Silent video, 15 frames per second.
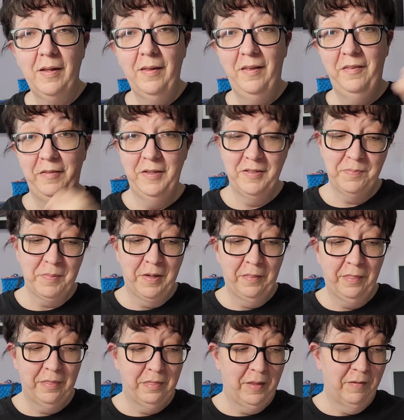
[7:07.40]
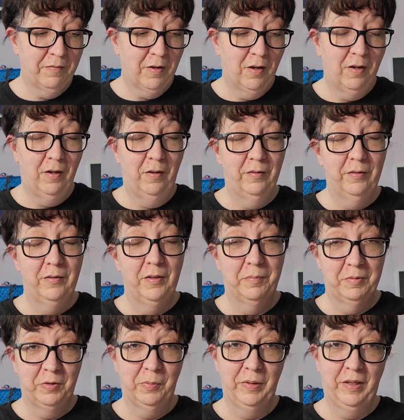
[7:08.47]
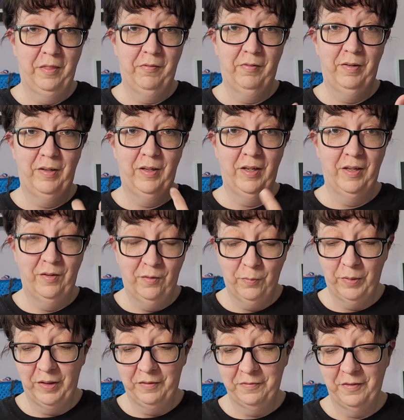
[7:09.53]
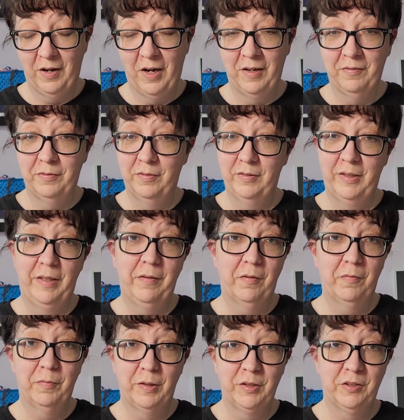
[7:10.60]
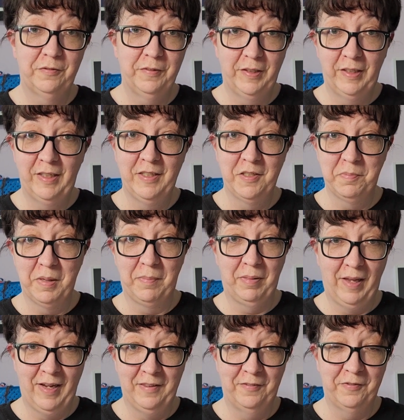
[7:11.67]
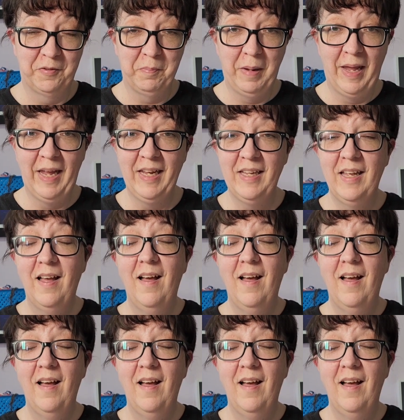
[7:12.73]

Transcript: This month they've called number 23 and 25, neither of which fit into my plans for May.